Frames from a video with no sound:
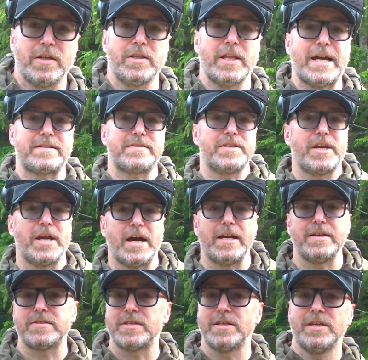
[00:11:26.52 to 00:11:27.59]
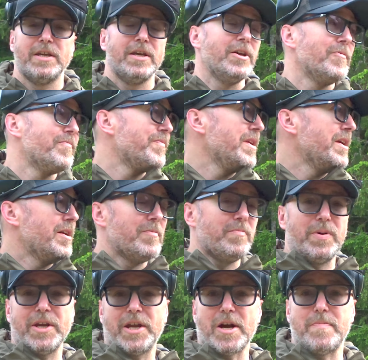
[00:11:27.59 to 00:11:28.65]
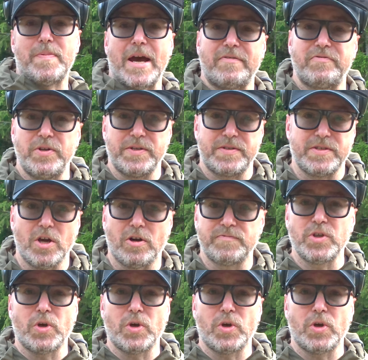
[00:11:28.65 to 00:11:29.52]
Lastly, guys, pick up after yourself.